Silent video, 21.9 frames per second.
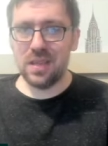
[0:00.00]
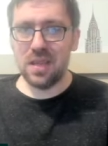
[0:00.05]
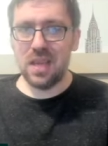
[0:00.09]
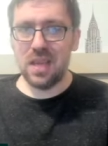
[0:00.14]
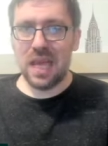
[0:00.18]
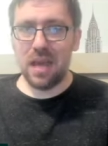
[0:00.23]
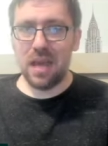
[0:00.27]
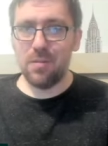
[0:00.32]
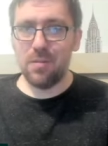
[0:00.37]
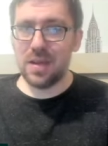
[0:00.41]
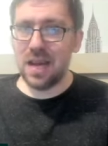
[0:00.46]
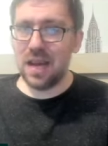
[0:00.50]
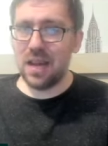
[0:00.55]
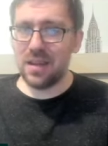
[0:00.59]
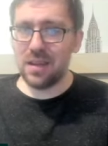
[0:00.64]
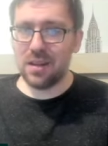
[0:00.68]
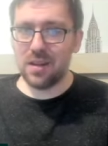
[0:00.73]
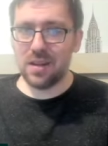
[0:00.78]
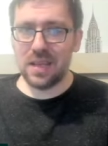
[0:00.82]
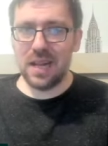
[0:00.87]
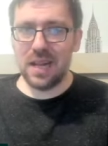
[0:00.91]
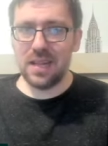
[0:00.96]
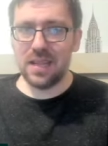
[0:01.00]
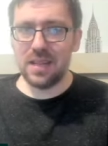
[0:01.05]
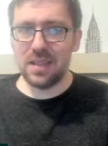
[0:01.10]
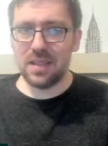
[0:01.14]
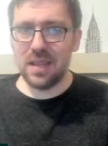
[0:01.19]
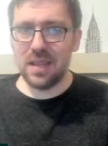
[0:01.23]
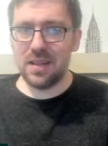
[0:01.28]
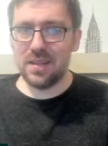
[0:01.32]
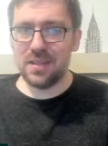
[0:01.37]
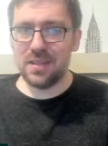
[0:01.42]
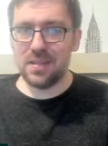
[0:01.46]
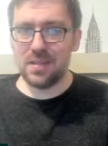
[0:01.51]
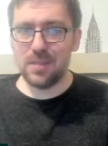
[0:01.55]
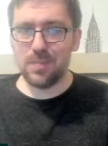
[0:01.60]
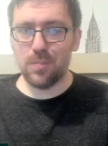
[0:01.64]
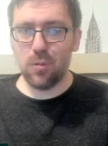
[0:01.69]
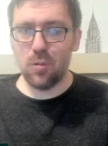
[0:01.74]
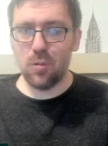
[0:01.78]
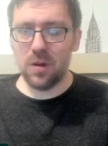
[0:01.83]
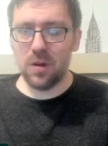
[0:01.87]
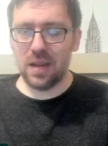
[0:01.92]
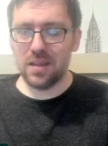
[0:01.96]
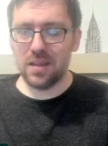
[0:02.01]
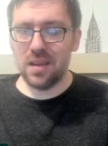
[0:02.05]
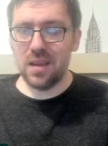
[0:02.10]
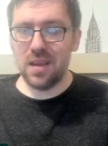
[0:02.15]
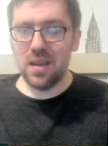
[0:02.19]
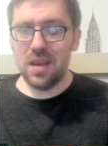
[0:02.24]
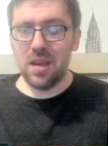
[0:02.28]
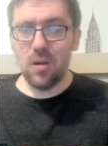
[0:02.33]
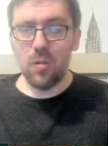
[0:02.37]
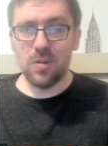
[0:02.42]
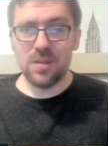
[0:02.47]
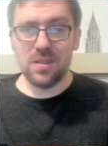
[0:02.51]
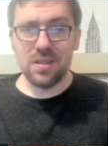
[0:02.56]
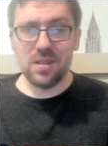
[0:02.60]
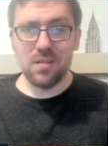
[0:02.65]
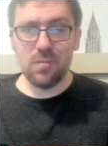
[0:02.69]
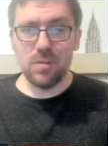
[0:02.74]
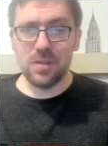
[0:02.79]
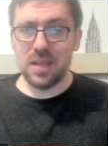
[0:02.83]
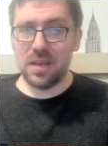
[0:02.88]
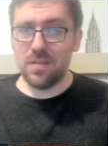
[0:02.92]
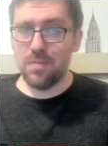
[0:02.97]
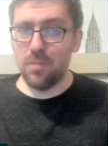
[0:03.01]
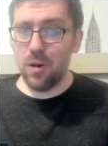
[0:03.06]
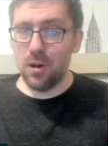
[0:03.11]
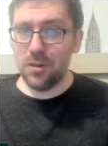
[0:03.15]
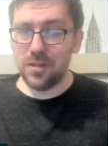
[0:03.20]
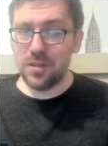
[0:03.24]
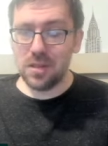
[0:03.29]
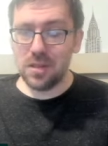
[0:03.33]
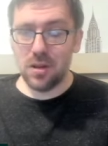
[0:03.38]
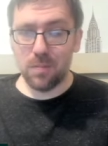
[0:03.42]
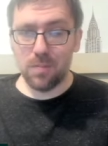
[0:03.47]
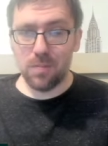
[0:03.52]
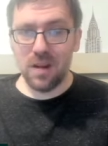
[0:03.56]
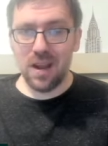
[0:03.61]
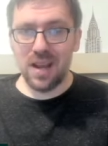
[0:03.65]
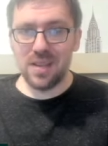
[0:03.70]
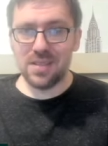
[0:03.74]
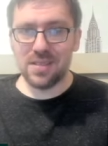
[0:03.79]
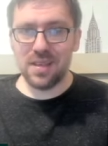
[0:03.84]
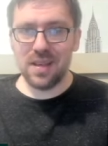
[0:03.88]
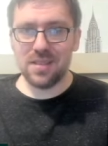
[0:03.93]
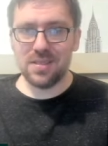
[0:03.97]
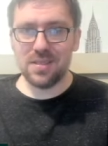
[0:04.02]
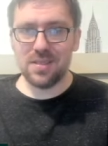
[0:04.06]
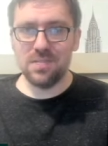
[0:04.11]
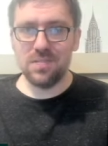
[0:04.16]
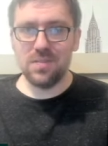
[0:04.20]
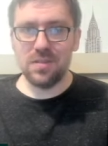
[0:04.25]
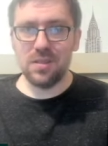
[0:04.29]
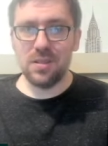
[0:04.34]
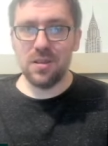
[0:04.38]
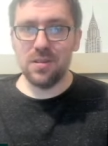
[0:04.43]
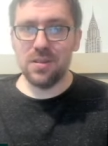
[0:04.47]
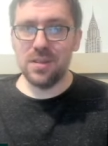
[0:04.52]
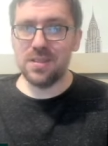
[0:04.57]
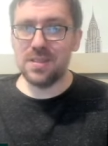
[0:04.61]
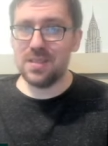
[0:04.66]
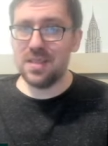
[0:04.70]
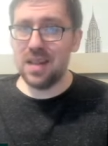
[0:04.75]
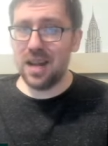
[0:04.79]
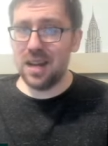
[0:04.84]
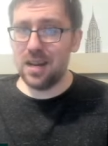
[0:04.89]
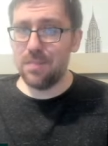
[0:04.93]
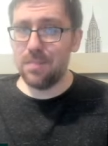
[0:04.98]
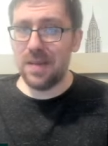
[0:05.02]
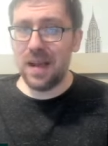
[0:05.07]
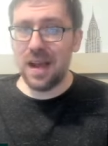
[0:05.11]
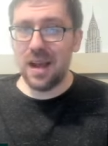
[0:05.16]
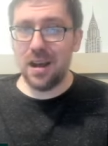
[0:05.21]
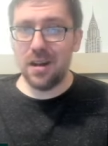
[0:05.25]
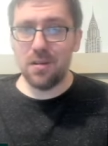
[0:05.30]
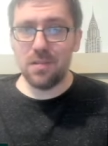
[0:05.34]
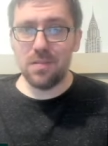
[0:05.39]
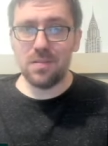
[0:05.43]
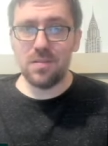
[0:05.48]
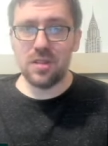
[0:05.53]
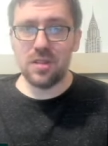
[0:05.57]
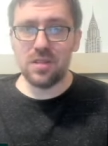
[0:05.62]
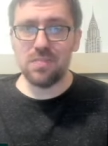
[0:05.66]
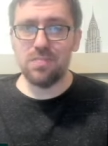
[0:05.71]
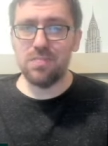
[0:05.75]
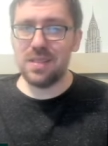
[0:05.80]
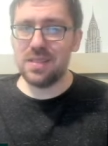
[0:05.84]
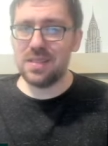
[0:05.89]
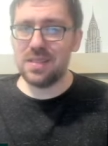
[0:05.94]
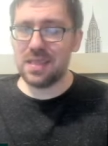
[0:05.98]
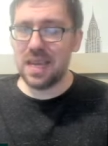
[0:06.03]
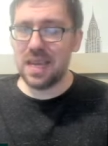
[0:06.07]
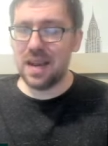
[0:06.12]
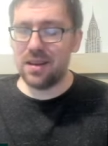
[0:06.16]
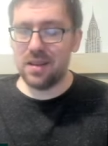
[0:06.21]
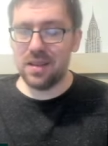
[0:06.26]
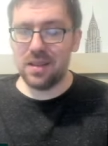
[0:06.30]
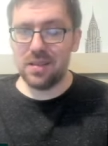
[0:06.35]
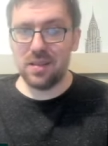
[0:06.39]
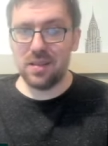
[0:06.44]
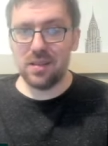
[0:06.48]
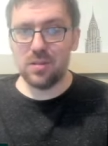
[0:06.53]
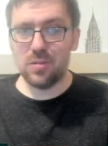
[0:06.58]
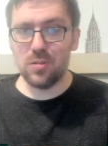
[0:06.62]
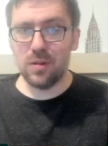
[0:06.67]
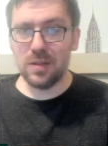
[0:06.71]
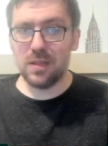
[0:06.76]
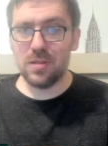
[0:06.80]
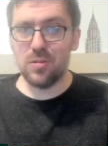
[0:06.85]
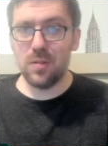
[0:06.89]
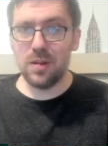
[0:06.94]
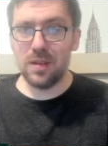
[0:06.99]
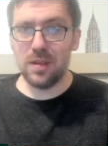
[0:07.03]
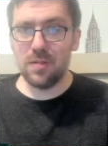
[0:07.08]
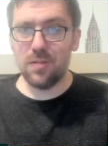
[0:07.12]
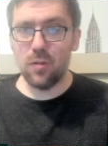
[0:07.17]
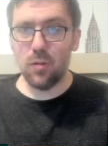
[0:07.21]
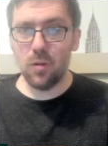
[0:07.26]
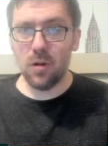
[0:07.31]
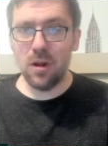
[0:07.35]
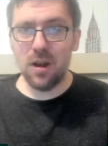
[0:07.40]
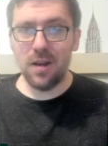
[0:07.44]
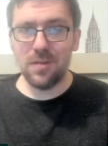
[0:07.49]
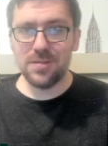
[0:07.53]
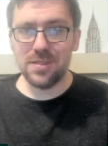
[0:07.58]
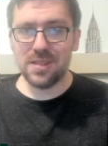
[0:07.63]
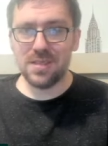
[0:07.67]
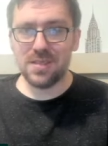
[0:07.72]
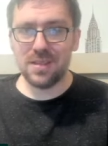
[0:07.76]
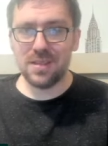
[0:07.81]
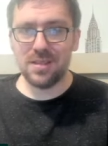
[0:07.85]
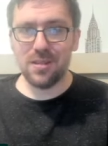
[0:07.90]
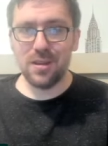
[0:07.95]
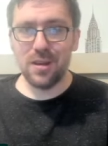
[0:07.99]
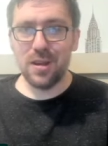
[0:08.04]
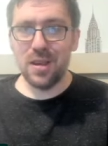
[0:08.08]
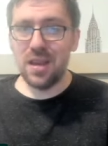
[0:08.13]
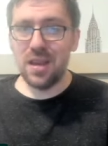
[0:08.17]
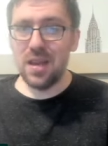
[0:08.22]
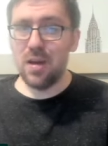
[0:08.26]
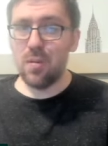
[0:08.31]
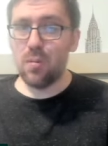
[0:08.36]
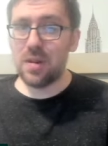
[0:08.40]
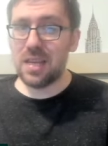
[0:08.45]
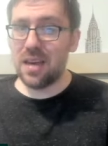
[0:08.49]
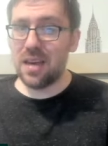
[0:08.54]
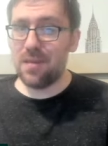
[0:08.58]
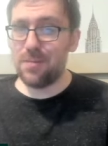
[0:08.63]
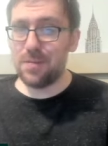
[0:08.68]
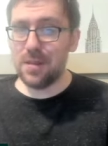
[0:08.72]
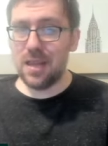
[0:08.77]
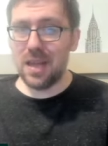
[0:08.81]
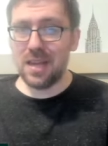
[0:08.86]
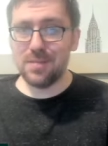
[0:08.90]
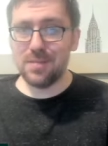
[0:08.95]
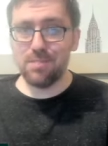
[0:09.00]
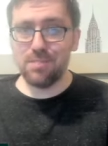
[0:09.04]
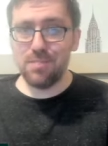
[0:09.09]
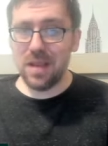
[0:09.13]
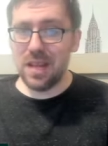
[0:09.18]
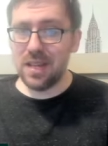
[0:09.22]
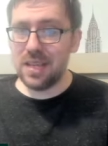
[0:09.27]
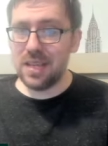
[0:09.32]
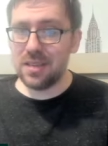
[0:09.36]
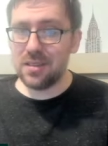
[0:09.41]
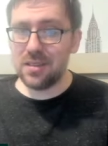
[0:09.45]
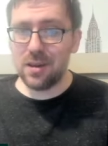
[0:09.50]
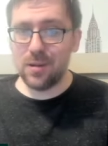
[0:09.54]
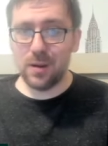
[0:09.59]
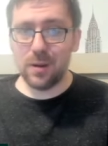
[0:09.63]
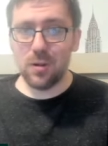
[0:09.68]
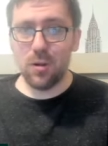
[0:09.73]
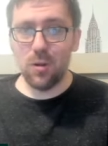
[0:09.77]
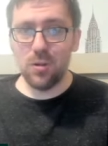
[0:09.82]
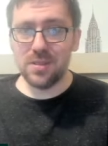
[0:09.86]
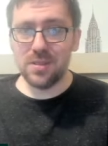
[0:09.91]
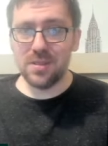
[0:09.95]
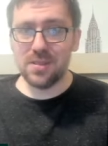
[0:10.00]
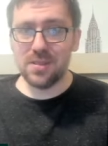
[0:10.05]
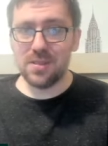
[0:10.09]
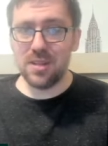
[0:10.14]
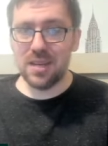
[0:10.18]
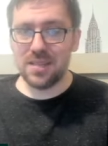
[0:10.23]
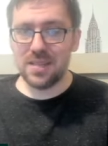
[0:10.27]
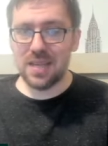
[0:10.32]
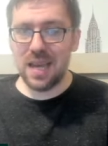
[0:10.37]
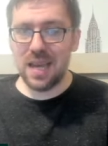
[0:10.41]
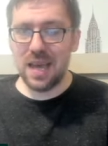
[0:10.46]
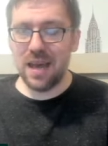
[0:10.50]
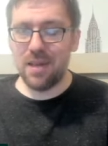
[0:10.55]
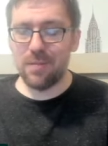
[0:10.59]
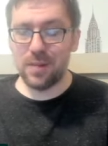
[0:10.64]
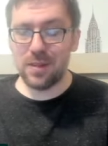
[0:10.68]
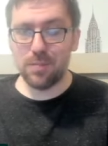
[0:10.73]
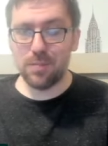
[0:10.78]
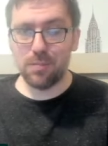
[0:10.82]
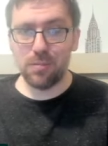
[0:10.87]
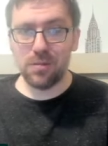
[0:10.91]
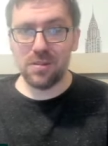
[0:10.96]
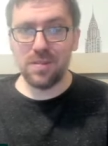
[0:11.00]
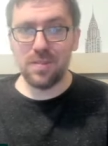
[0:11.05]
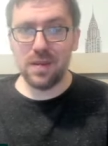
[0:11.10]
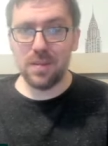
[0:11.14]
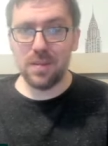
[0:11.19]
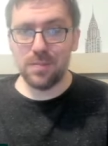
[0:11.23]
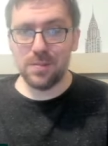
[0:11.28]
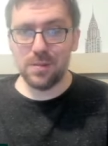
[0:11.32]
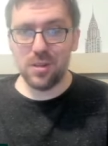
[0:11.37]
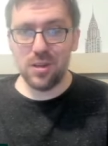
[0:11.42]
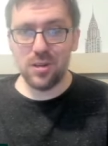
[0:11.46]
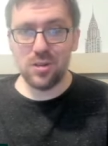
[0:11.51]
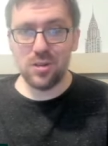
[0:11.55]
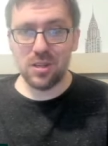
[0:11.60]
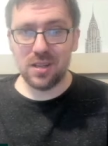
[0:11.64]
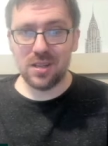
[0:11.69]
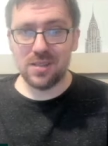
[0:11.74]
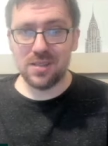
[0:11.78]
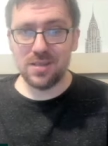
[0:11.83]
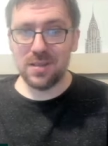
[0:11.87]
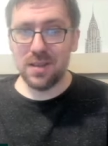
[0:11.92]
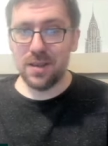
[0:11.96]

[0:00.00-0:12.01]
And we got here getting getting to this point was was a multi-year process. You know, this is not about just missing out in the 2024 off season. When you have as many glaring holes as the Jets have at the premium positions,